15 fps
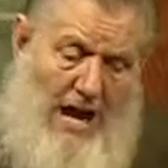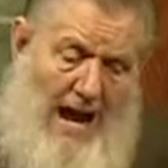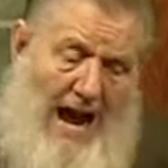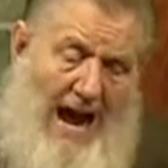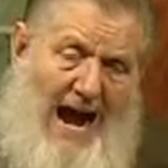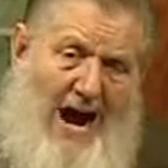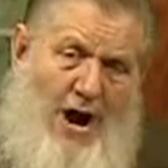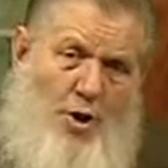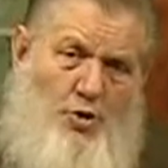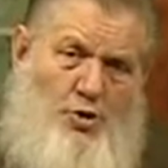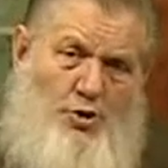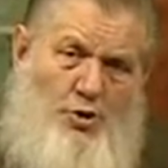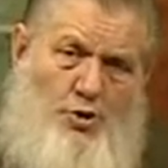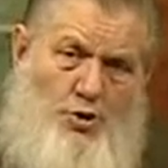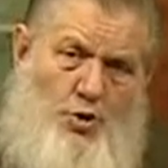how
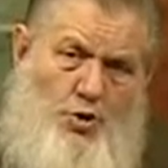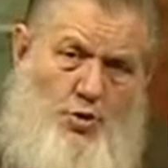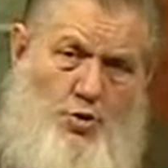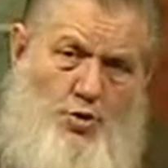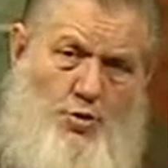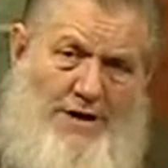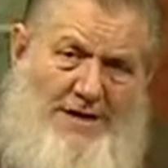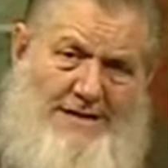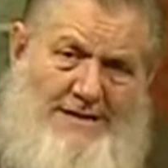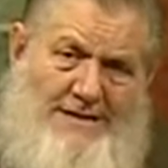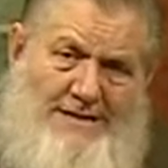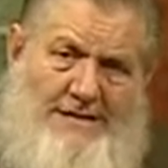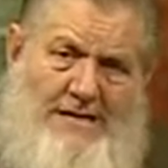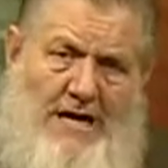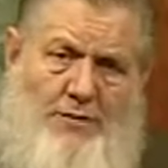to do what it
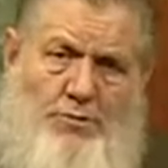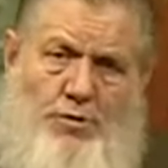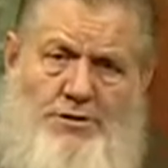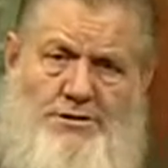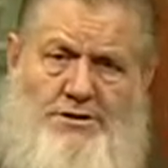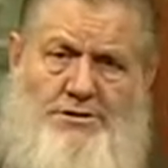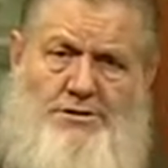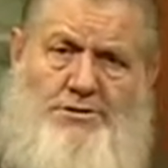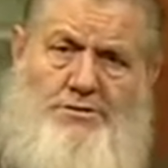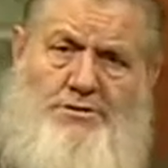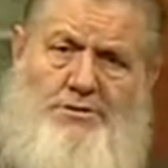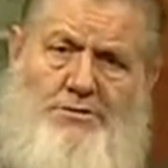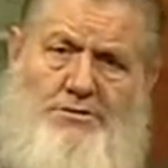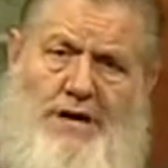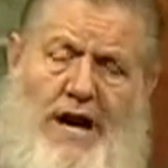is God wants us to
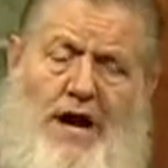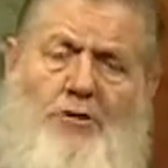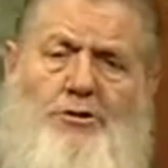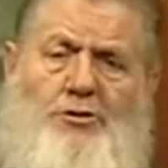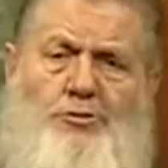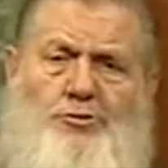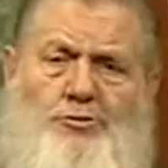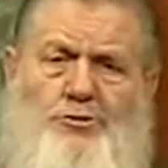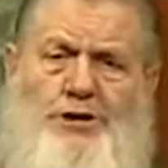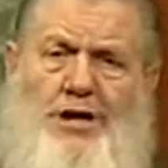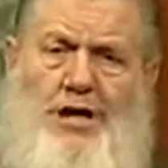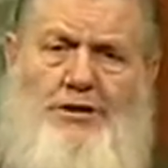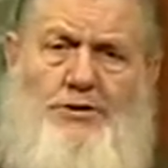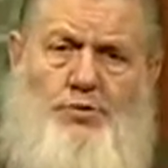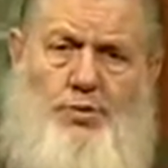do, how to do
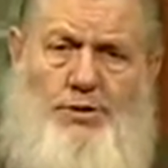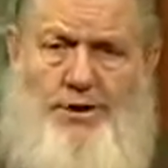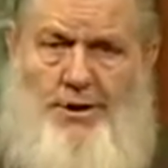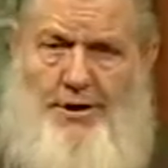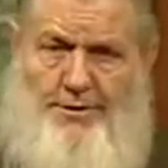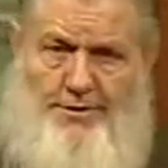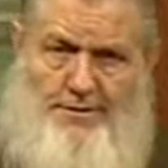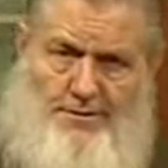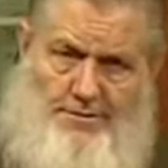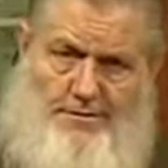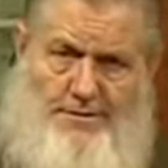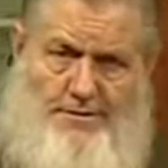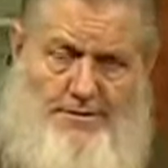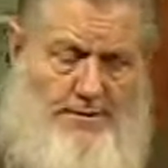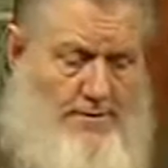God's will on
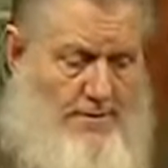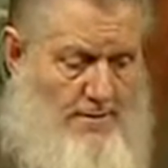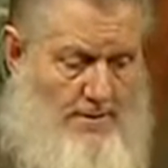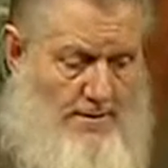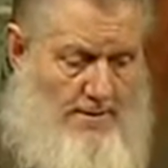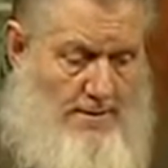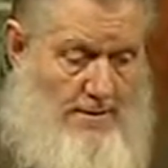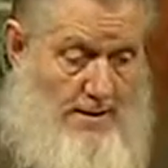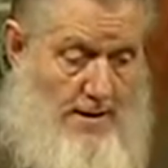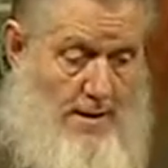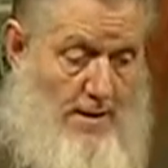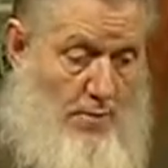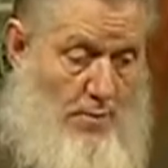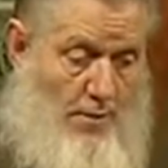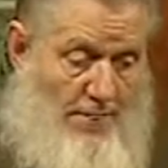earth.
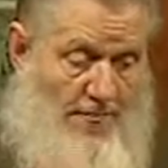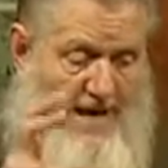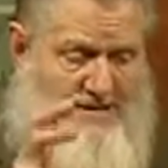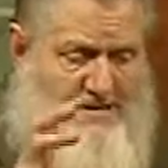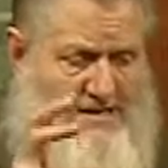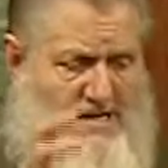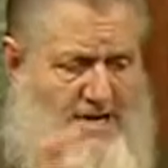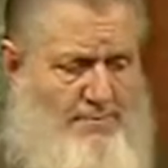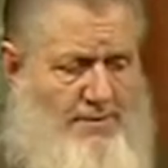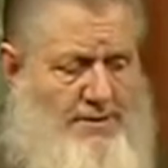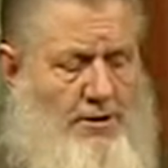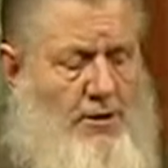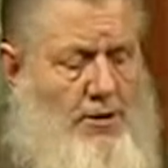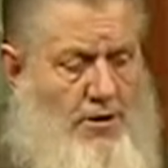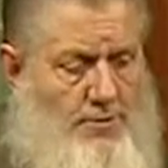Well, that statement
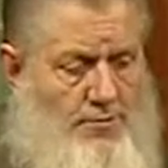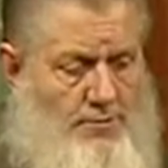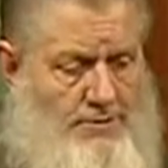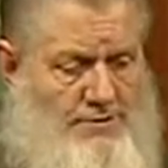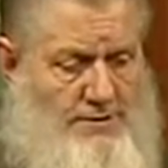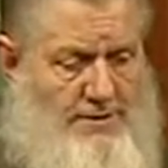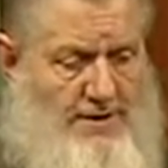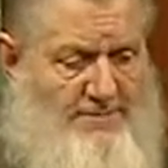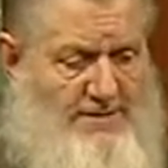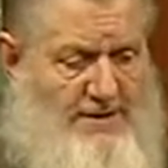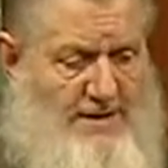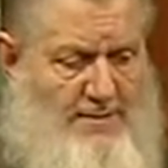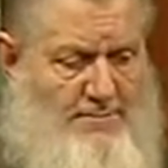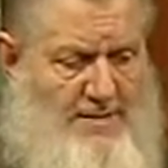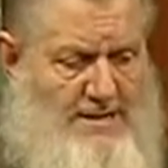alone was enough to
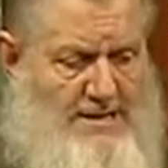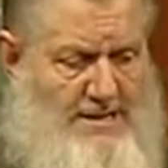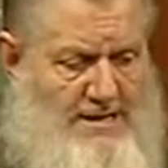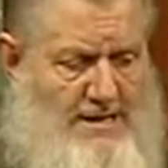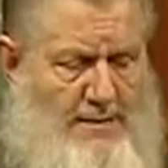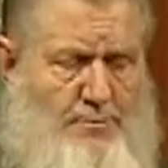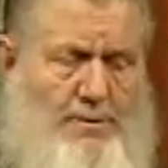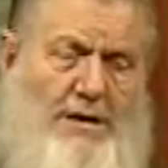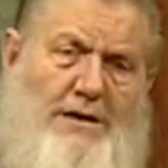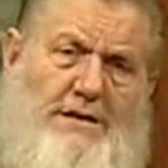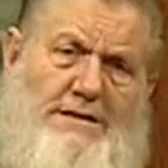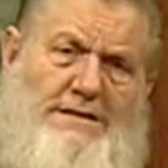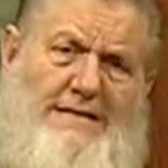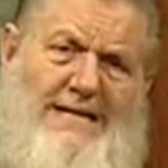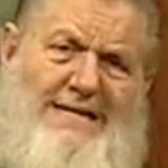get me thinking
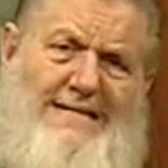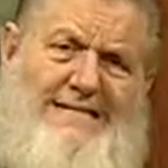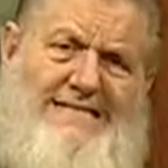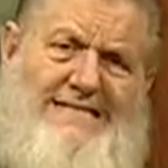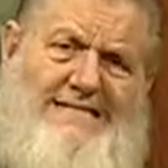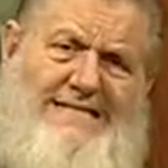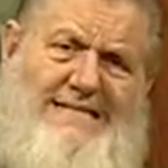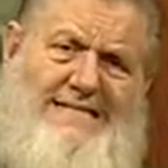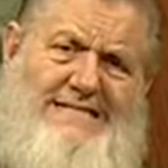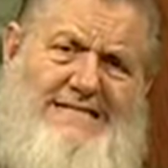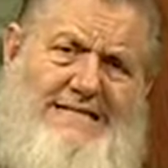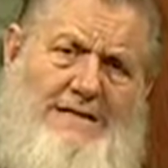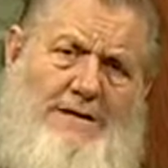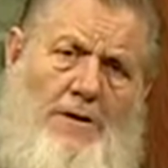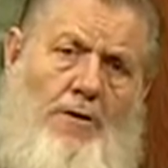because that is a
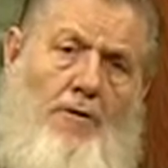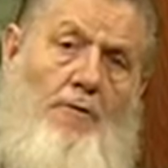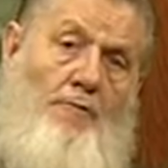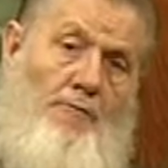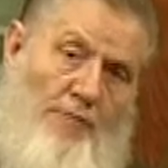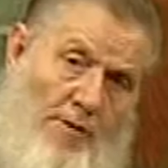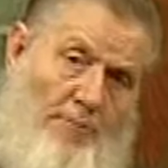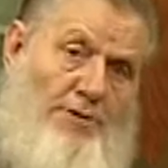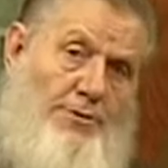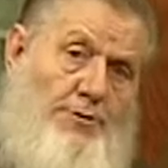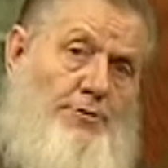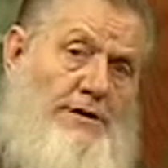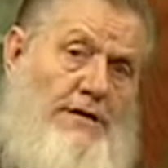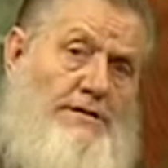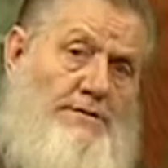teaching from the New
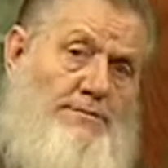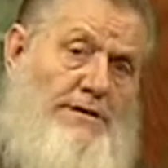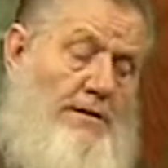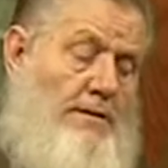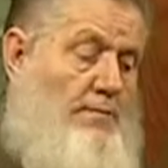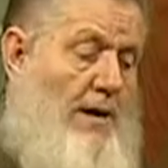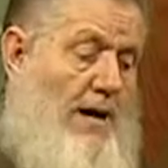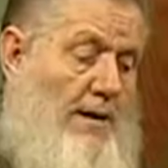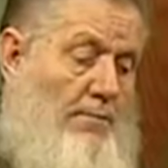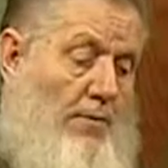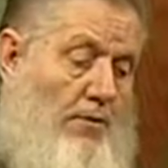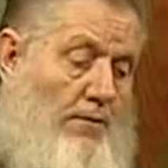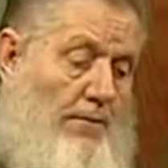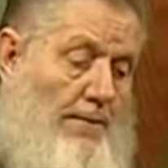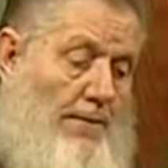Testament of the
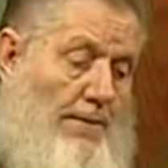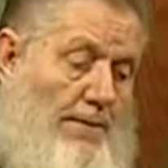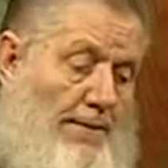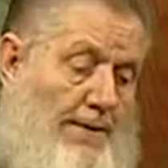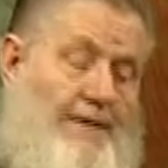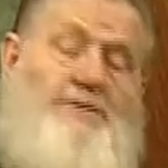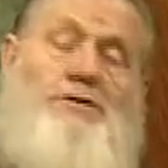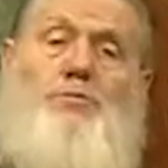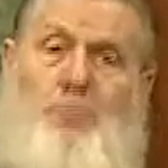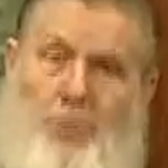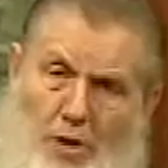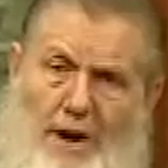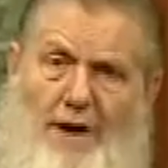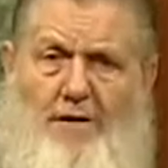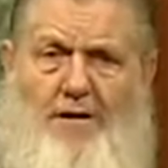Bible. It's a
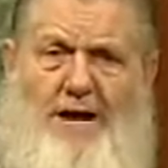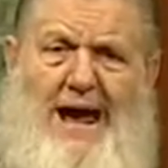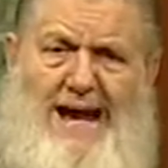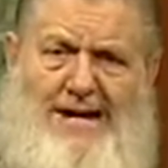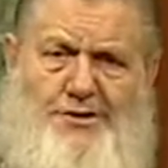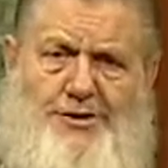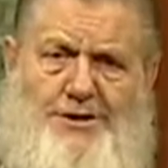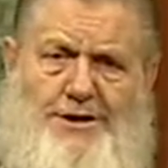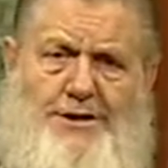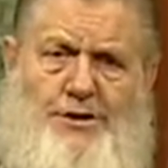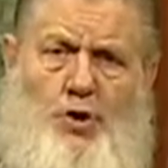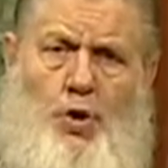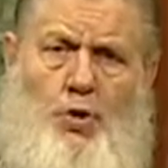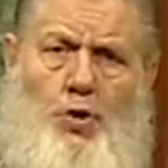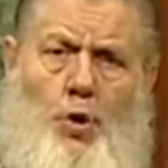prayer, actually,
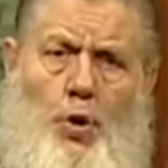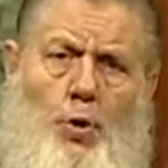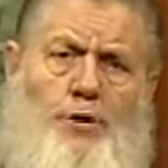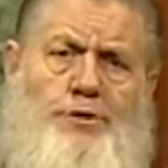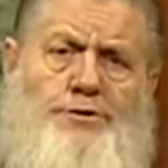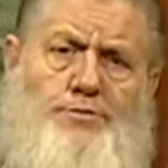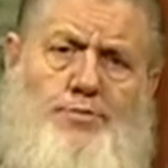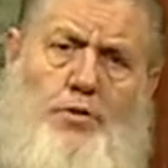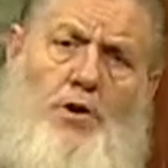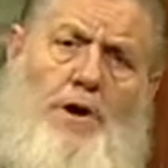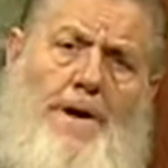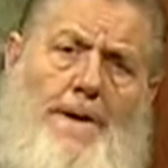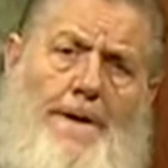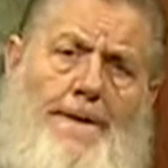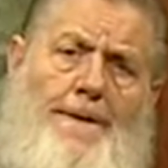called the Lord's
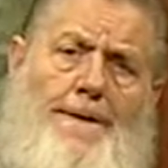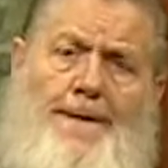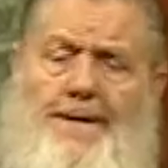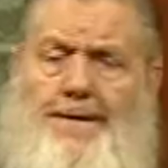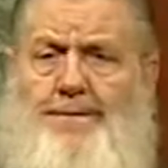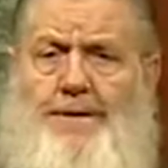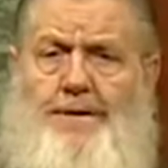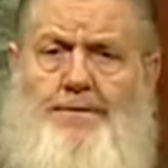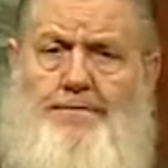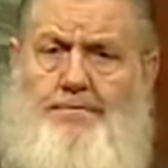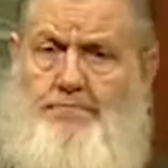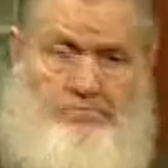Prayer that